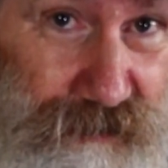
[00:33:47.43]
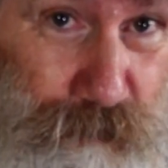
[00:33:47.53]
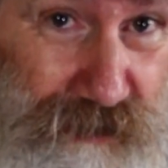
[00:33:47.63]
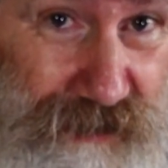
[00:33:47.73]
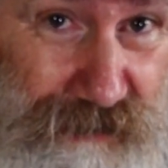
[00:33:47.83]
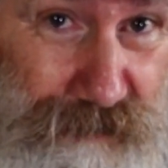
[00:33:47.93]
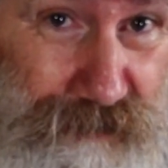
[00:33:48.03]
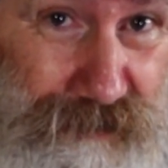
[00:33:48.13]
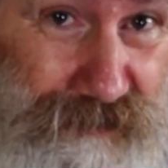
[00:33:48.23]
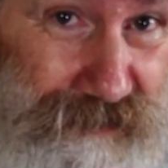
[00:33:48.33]
well,
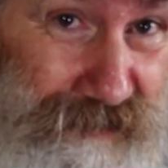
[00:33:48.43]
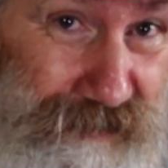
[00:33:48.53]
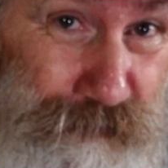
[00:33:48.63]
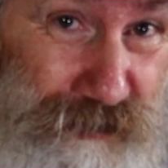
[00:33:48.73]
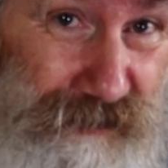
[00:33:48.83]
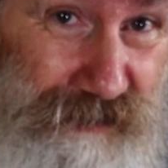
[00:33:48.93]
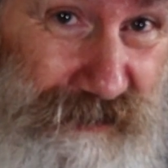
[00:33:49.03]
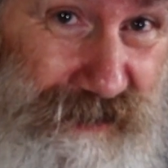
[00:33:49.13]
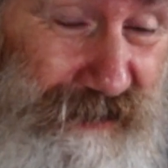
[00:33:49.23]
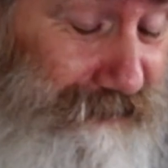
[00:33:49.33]
I got a little
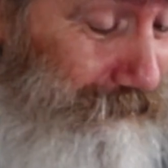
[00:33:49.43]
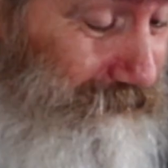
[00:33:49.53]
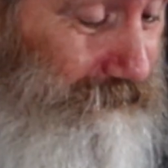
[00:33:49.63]
secret